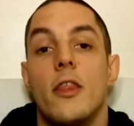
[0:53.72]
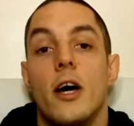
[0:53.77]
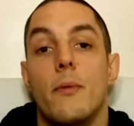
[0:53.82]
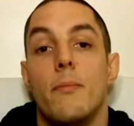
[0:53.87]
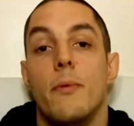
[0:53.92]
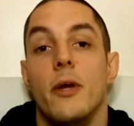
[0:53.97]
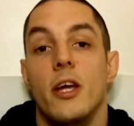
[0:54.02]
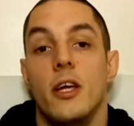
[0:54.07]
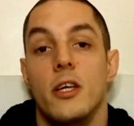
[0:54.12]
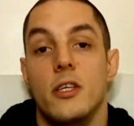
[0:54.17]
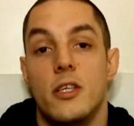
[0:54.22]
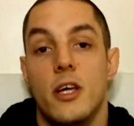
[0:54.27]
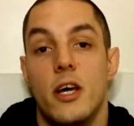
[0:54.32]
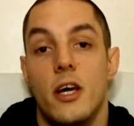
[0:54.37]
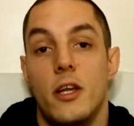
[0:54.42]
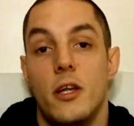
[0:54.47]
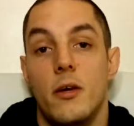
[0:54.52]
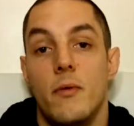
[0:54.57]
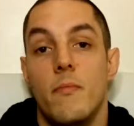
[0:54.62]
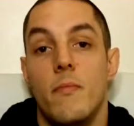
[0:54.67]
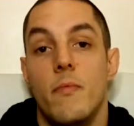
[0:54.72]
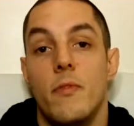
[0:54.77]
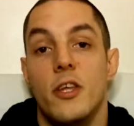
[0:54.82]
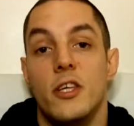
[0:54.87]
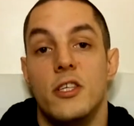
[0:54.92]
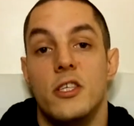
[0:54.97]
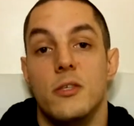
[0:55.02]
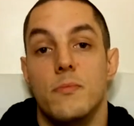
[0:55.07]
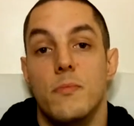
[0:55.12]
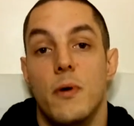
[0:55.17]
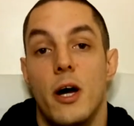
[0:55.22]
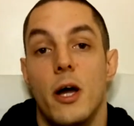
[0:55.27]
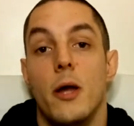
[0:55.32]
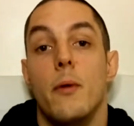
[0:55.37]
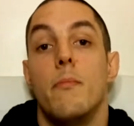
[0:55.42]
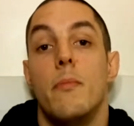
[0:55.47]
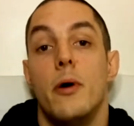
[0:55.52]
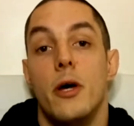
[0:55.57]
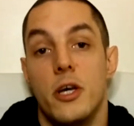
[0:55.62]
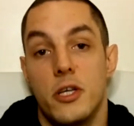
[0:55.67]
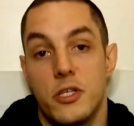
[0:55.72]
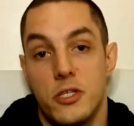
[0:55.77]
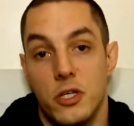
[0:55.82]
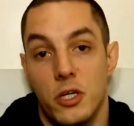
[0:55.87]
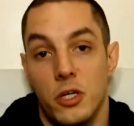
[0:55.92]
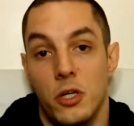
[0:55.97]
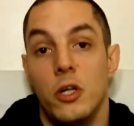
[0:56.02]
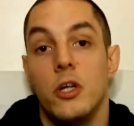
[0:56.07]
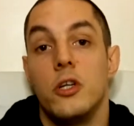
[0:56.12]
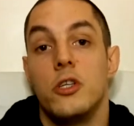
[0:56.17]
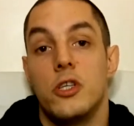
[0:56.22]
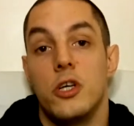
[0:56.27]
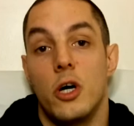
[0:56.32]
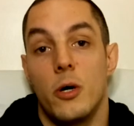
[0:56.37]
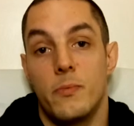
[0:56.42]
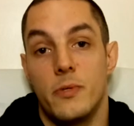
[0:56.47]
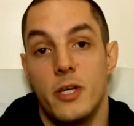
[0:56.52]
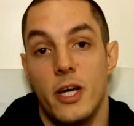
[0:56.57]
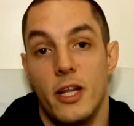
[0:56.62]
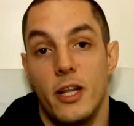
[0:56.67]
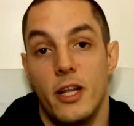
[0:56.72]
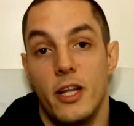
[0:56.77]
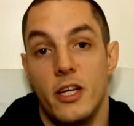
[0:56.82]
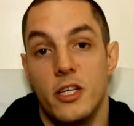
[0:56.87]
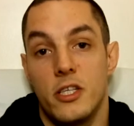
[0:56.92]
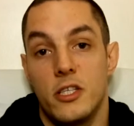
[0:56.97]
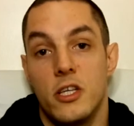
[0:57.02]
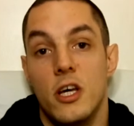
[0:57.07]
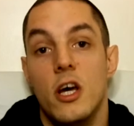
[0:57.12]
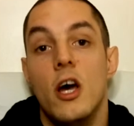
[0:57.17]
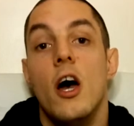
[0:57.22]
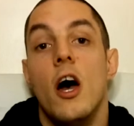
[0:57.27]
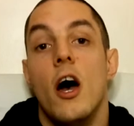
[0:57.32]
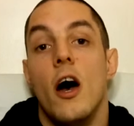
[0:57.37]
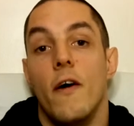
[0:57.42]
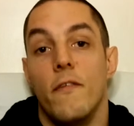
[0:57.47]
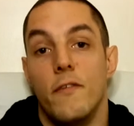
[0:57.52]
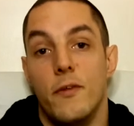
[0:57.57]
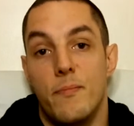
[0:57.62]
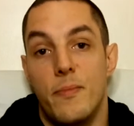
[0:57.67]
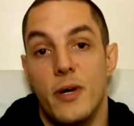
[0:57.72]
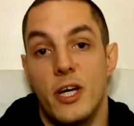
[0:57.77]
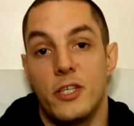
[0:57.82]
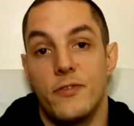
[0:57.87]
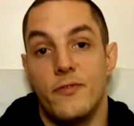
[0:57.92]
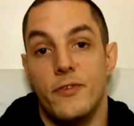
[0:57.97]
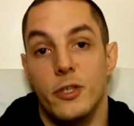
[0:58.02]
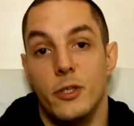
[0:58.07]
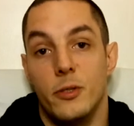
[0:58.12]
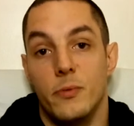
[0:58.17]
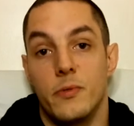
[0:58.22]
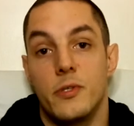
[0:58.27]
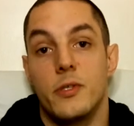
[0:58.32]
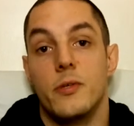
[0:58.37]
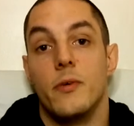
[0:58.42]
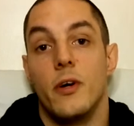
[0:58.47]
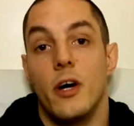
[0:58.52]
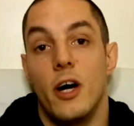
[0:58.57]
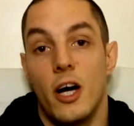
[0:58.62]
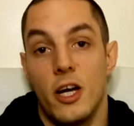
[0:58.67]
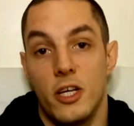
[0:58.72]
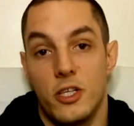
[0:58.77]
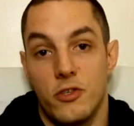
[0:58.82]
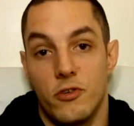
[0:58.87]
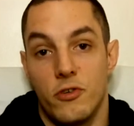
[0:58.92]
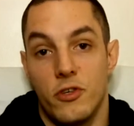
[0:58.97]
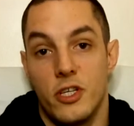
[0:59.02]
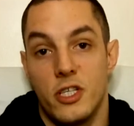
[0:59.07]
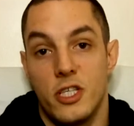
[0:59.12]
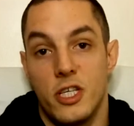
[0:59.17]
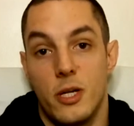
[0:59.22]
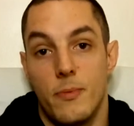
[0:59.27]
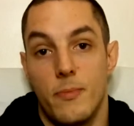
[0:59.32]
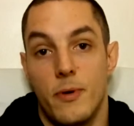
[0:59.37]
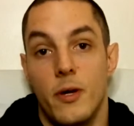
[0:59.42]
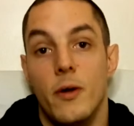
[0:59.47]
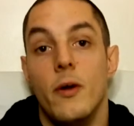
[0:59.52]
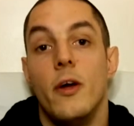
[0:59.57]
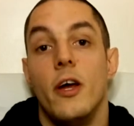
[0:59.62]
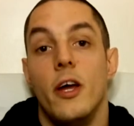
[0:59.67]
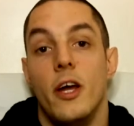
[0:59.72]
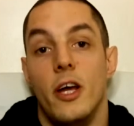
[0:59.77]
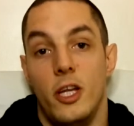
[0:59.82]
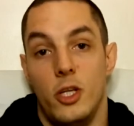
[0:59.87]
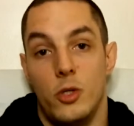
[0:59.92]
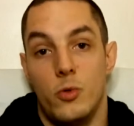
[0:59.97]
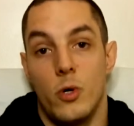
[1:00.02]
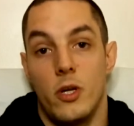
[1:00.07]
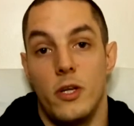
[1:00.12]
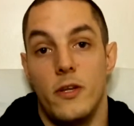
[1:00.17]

That being said, this is my personal top 10 list of the best films I saw in the cinema in